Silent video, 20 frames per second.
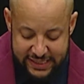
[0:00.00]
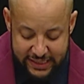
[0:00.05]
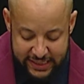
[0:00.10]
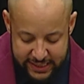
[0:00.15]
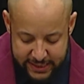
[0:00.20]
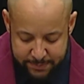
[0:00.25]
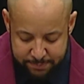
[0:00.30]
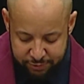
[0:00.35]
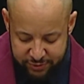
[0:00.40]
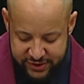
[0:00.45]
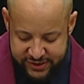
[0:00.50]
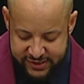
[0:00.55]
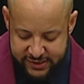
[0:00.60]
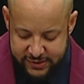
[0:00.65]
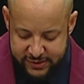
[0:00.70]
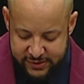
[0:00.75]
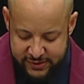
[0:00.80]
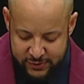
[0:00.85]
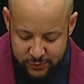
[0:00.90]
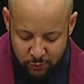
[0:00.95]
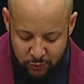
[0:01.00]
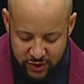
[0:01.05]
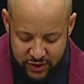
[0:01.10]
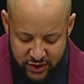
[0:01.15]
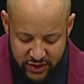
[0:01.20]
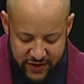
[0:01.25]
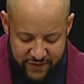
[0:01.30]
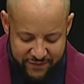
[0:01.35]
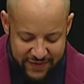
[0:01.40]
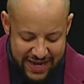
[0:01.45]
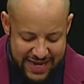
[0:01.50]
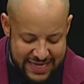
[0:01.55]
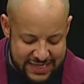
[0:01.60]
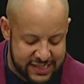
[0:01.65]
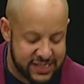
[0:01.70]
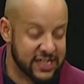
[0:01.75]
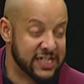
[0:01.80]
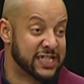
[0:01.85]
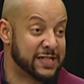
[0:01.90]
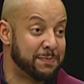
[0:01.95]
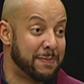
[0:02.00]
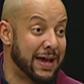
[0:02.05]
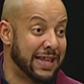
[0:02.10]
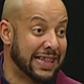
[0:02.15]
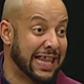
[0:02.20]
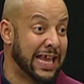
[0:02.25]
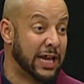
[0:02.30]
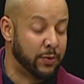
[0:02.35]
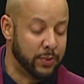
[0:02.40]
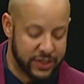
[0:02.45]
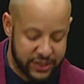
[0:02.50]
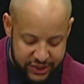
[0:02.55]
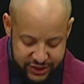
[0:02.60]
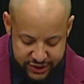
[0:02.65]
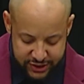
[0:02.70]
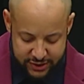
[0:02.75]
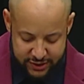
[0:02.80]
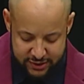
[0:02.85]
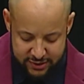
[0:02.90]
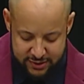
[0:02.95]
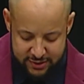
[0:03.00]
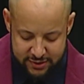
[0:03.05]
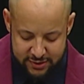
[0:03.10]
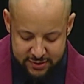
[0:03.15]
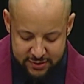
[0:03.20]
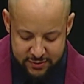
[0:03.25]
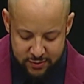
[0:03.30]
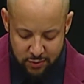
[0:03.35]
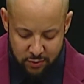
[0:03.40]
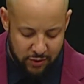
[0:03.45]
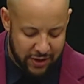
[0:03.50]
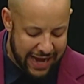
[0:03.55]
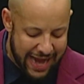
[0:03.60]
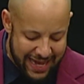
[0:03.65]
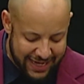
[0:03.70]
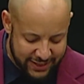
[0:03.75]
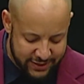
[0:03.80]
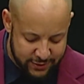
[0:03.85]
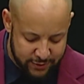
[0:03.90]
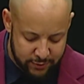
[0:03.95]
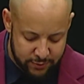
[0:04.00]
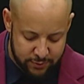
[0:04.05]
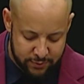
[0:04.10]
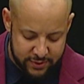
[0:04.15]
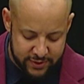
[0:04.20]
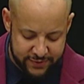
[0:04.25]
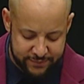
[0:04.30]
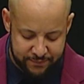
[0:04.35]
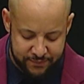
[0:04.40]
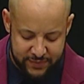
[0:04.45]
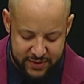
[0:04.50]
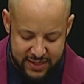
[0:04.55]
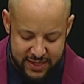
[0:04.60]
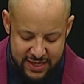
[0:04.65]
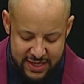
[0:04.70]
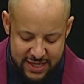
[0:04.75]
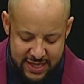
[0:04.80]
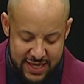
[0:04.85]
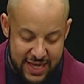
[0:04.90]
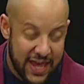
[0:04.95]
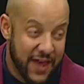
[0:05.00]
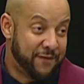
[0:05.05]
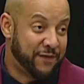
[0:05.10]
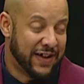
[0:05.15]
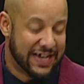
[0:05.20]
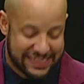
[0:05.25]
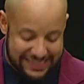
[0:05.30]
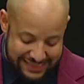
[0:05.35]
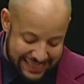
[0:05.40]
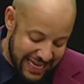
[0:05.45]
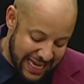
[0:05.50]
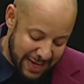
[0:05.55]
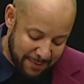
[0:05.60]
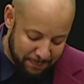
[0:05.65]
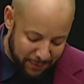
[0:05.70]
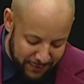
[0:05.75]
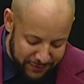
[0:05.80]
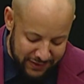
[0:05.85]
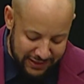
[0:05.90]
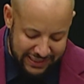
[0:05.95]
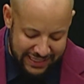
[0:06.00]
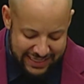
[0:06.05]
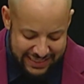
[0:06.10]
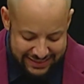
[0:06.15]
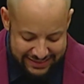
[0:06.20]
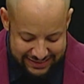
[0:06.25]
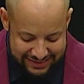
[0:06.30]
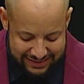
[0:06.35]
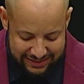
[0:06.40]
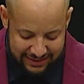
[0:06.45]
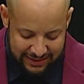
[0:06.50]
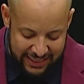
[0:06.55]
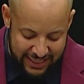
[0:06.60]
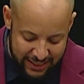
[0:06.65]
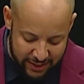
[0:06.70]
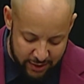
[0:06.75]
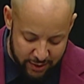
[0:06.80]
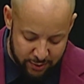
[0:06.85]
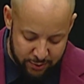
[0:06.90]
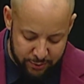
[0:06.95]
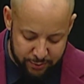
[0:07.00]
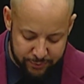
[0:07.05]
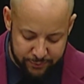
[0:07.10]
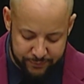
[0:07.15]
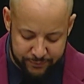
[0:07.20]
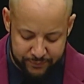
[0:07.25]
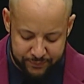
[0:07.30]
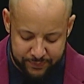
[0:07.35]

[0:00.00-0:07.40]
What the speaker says: kid prisons wonder if I adjust my language or attitude, if I stay up on the latest lingo.